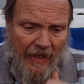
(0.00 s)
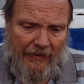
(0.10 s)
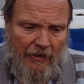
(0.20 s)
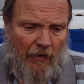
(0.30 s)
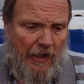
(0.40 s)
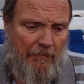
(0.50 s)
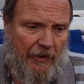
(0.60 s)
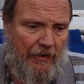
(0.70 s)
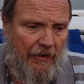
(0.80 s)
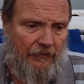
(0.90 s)
I thought I'd
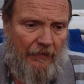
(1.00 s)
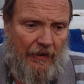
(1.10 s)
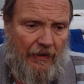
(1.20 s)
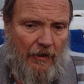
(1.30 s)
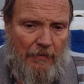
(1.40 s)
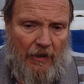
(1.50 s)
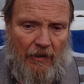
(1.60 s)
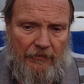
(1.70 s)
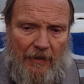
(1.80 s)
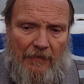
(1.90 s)
bring you this video
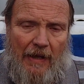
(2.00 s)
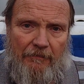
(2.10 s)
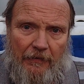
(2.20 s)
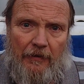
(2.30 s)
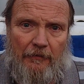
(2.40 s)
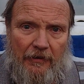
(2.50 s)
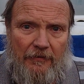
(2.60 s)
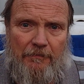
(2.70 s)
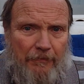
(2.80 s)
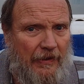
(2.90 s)
because I'm, I'm feeling
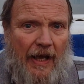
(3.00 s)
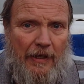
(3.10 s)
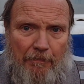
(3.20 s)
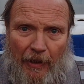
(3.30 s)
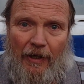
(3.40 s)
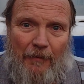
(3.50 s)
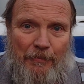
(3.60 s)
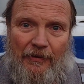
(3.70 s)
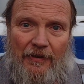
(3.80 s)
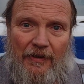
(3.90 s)
kind of
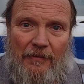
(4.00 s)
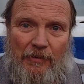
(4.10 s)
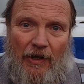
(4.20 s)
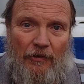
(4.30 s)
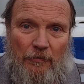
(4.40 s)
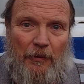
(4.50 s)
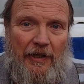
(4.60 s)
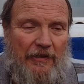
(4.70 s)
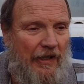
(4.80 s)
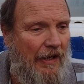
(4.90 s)
pumped because
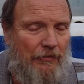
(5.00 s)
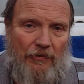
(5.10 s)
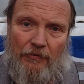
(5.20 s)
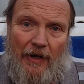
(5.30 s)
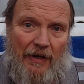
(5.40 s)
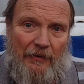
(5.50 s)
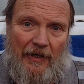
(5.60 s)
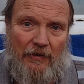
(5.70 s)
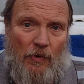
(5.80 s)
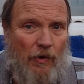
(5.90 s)
springtime's just right
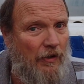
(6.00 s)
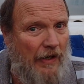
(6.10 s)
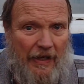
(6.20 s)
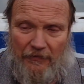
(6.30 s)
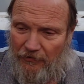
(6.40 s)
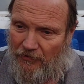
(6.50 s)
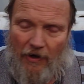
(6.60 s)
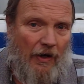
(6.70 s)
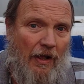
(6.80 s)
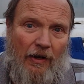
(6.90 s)
around the corner and I can
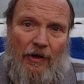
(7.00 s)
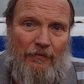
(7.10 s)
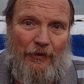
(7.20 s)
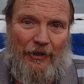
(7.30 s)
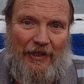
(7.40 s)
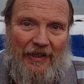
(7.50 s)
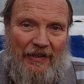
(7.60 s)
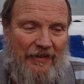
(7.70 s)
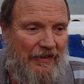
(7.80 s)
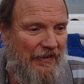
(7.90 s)
start all over
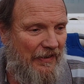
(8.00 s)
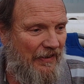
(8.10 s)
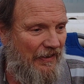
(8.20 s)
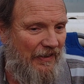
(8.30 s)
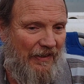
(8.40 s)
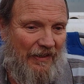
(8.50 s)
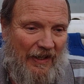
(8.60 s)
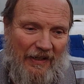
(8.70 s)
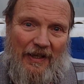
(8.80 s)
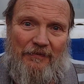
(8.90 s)
again. Uh,
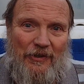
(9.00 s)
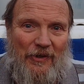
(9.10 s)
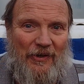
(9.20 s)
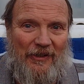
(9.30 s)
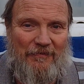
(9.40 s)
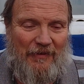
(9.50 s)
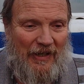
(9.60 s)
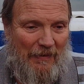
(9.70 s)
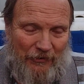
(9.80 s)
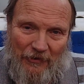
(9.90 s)
I love doing it.
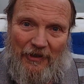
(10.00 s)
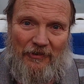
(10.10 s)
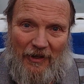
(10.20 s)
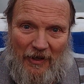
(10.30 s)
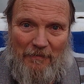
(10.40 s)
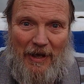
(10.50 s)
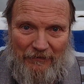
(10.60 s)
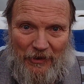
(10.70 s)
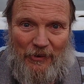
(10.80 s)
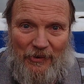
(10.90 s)
And I'm sure there's a lot of
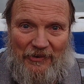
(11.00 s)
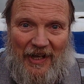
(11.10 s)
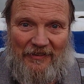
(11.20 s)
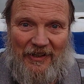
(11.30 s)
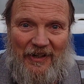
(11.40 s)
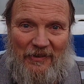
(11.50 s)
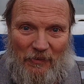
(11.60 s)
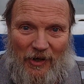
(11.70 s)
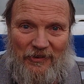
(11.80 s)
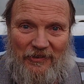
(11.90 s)
my viewers out there
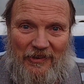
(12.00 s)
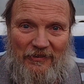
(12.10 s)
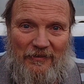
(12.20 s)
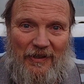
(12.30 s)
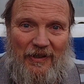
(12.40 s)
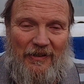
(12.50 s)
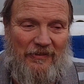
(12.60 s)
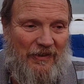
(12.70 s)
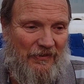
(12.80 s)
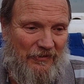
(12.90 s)
that watch these, uh,
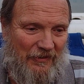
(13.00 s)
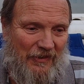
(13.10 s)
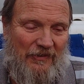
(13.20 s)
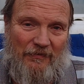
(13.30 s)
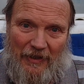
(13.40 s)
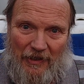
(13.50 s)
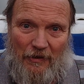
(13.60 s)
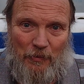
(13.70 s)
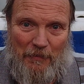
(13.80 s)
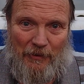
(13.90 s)
this, these
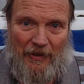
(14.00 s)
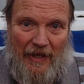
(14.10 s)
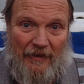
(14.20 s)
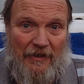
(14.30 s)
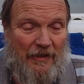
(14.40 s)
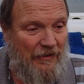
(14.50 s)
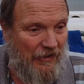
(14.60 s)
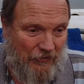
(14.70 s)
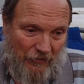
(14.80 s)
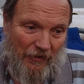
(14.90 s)
videos we put out
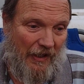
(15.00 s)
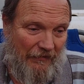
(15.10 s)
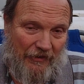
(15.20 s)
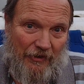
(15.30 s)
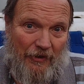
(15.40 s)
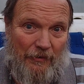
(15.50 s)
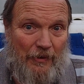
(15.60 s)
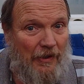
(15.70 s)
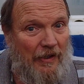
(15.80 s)
that you love it too.